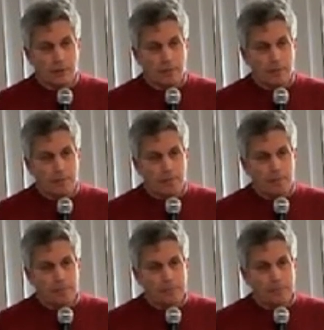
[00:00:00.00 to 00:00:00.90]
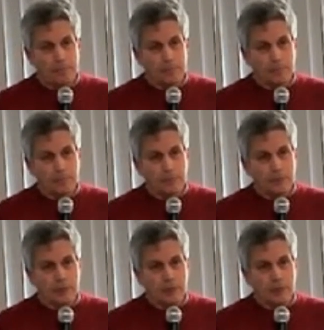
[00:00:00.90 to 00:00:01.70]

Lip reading: No one is speaking in this clip.